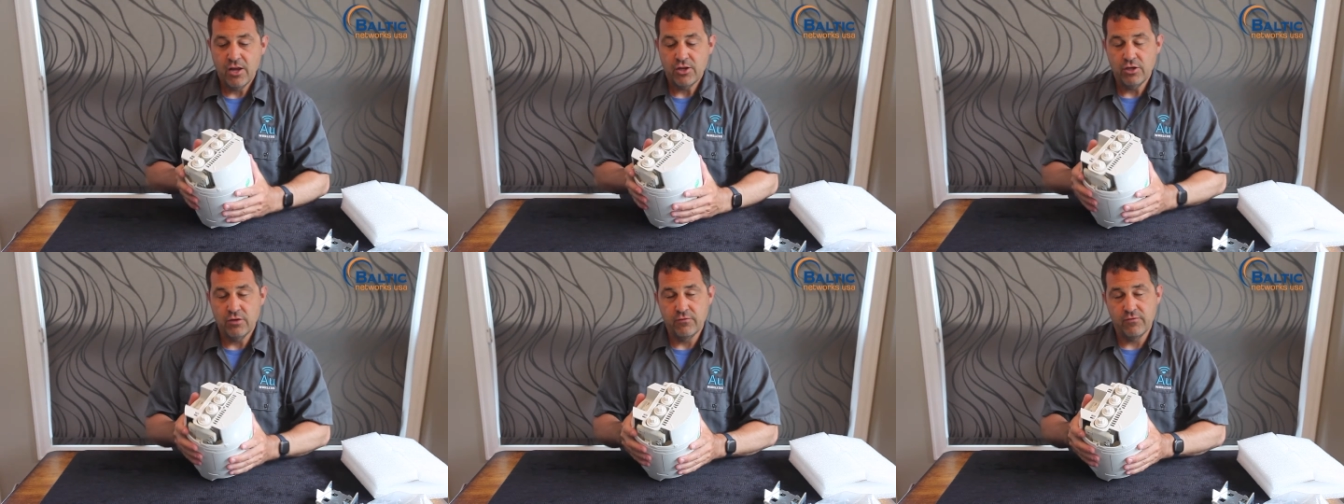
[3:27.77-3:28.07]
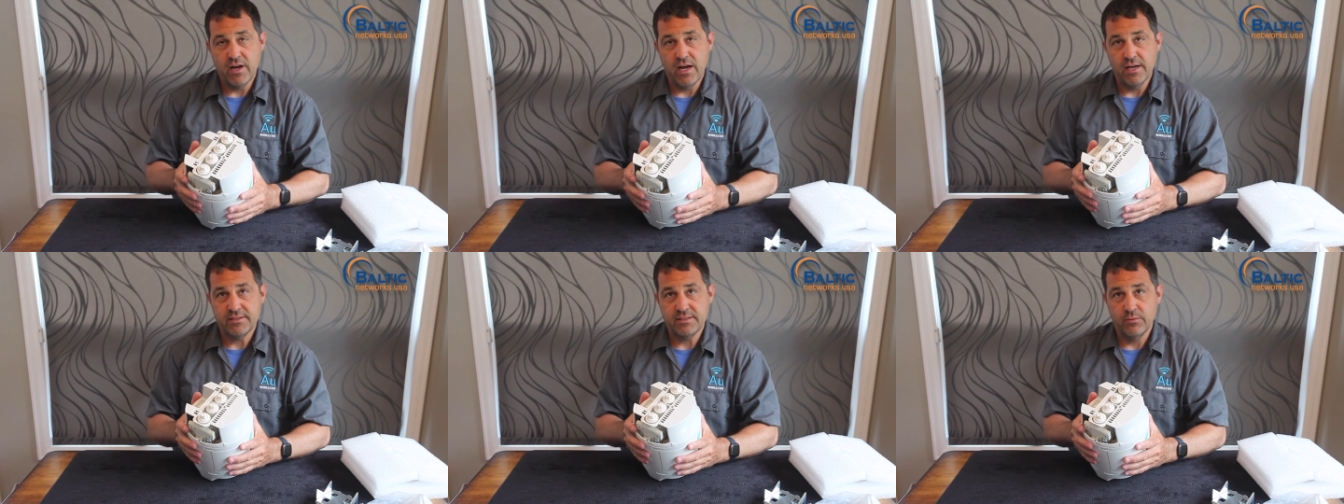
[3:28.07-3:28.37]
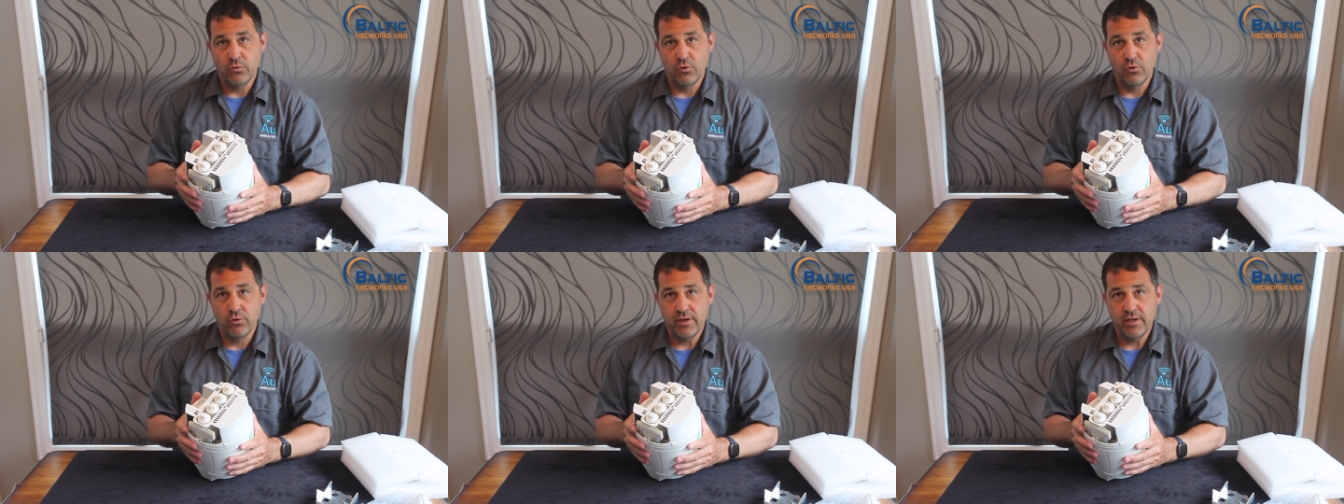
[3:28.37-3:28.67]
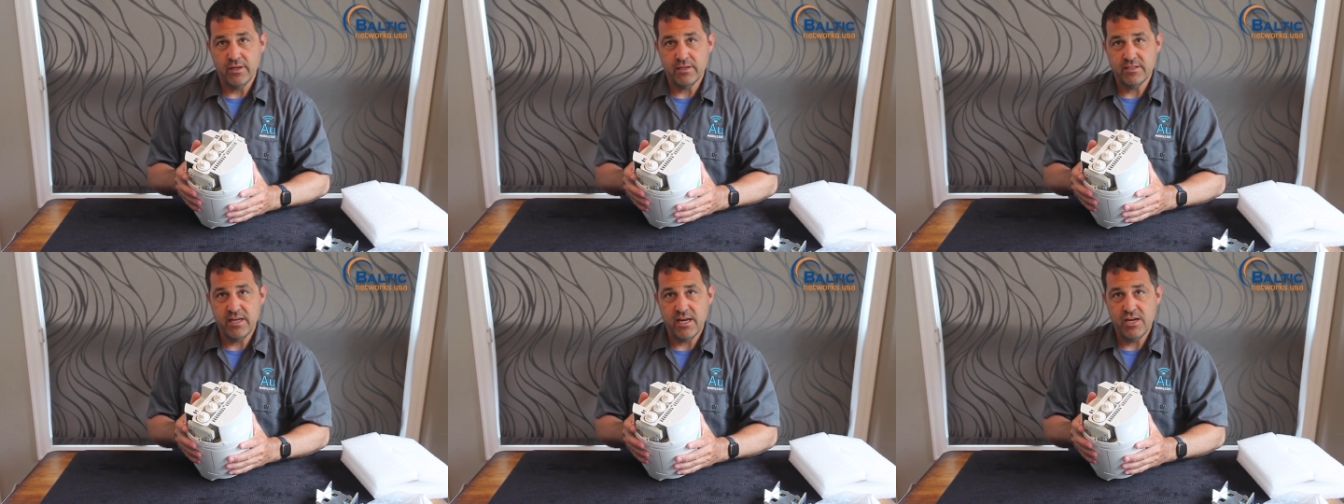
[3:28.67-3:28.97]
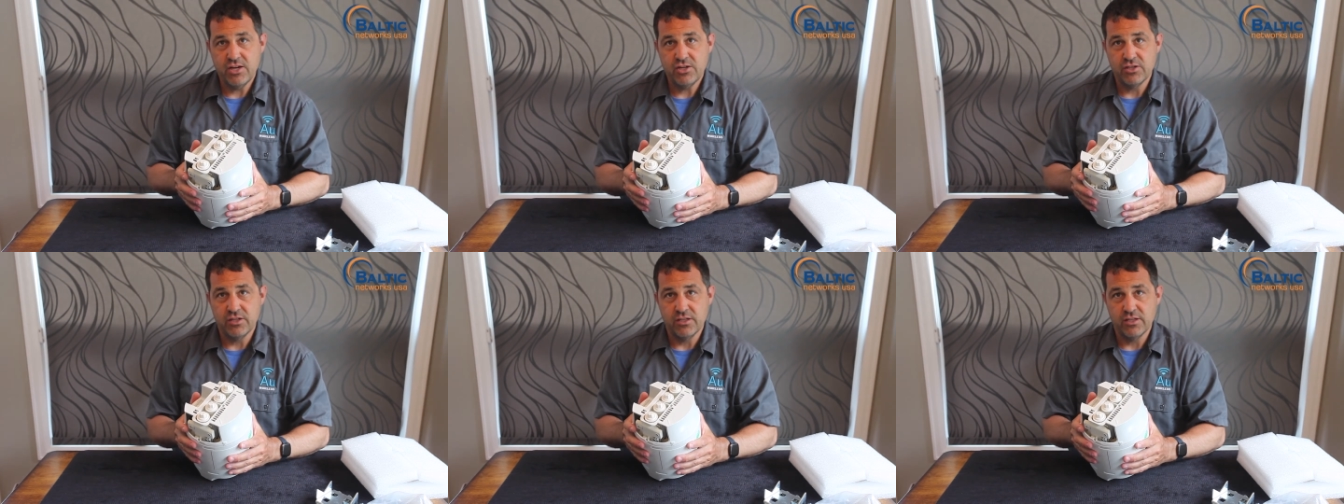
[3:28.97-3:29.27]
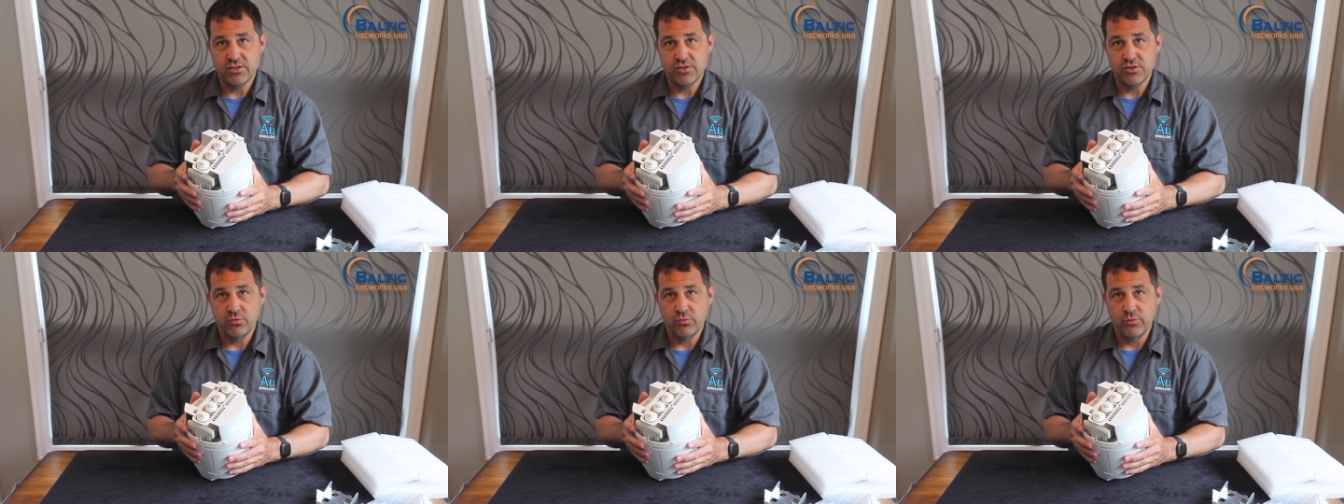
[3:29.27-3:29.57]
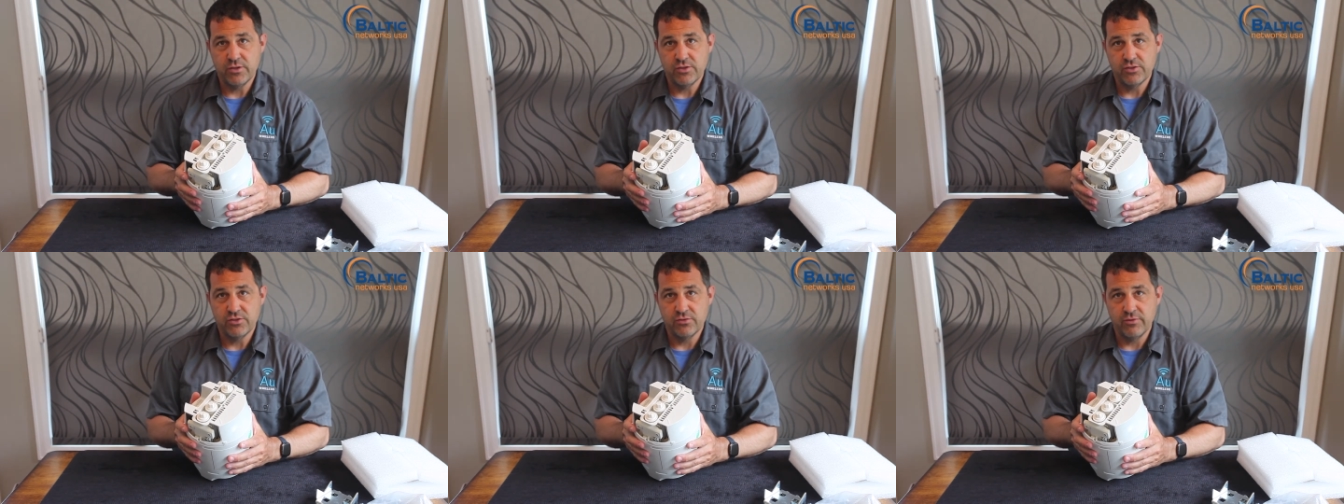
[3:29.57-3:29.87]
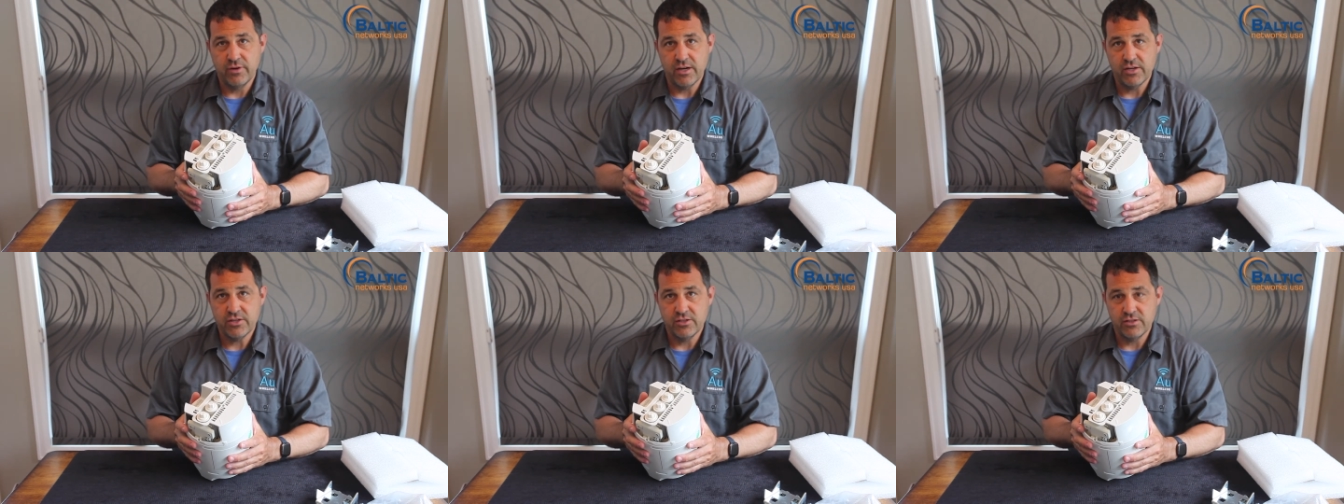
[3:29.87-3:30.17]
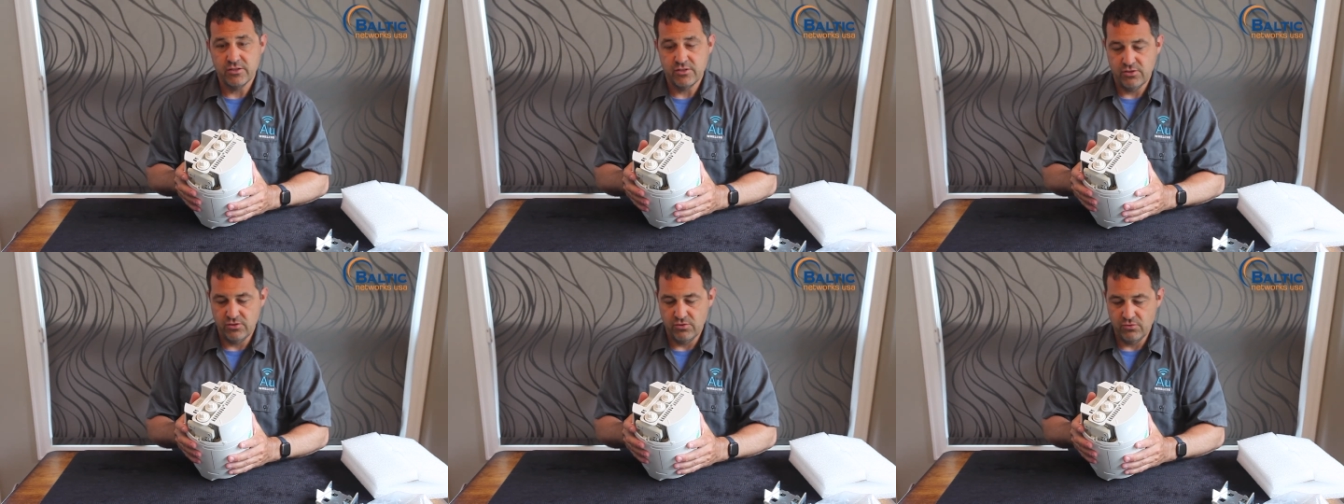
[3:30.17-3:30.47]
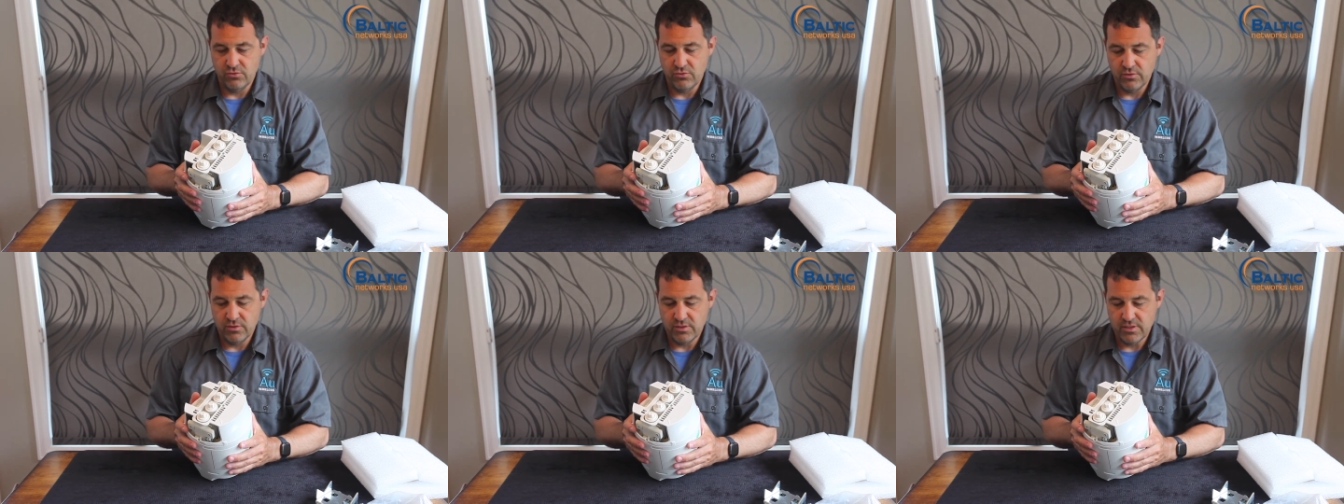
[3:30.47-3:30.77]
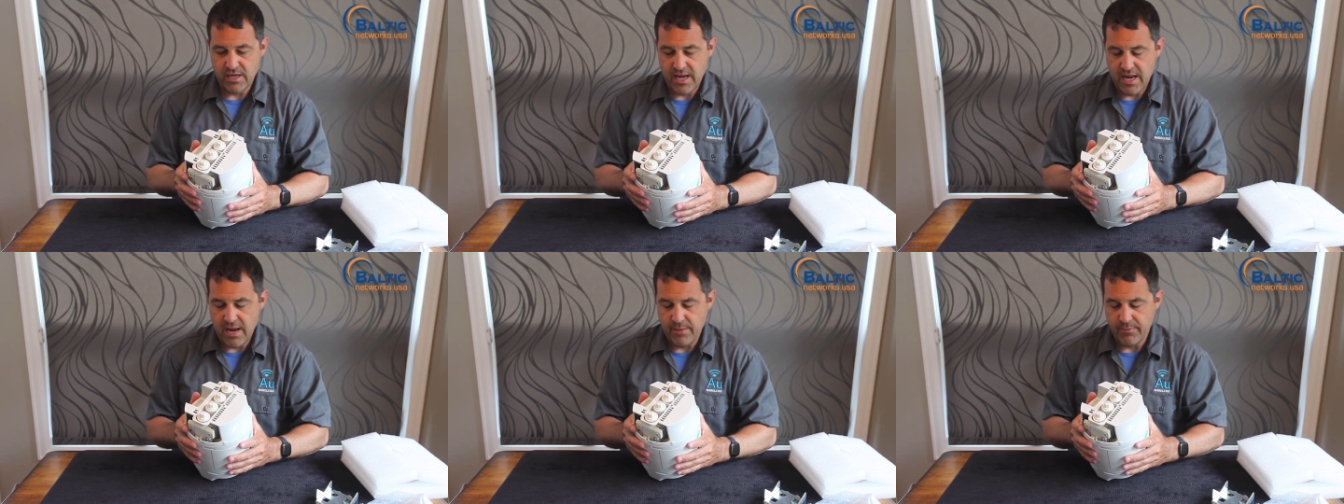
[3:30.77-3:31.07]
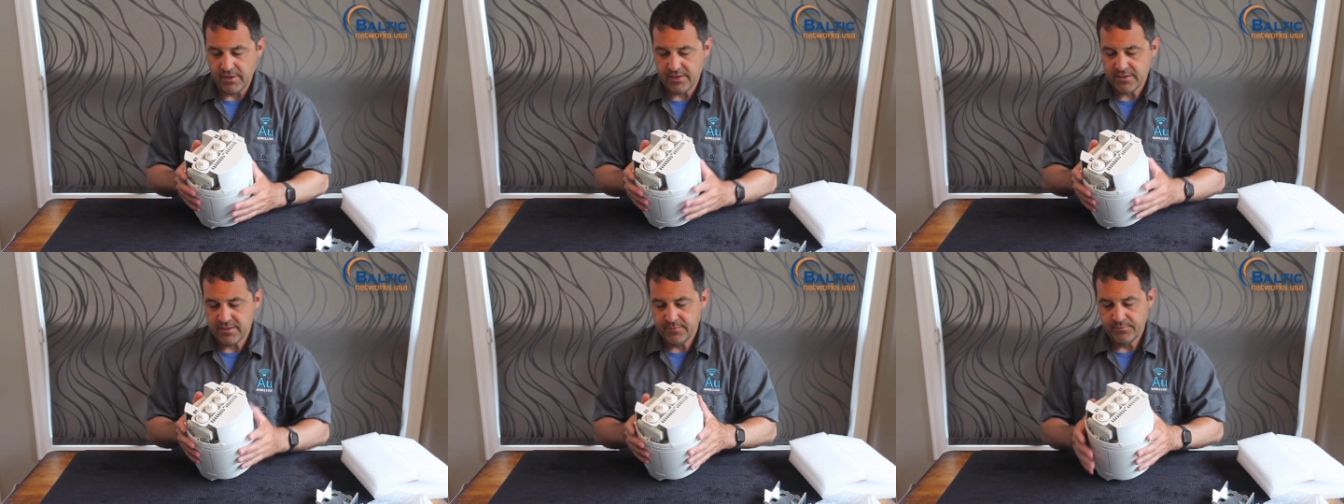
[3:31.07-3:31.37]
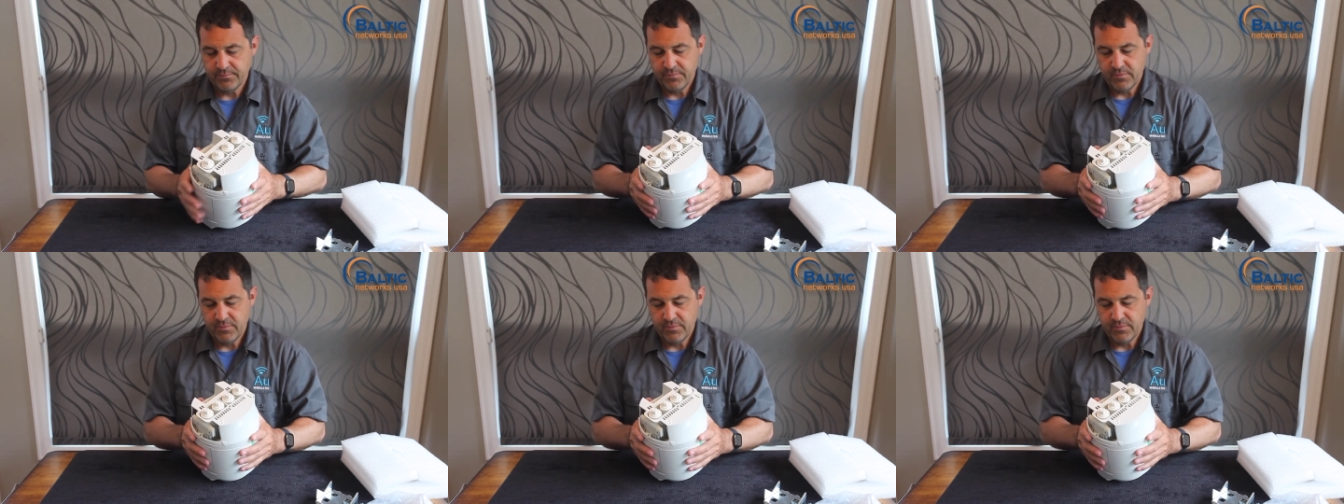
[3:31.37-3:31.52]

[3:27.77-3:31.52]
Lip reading: you've got some orientation as to which direction to aim it.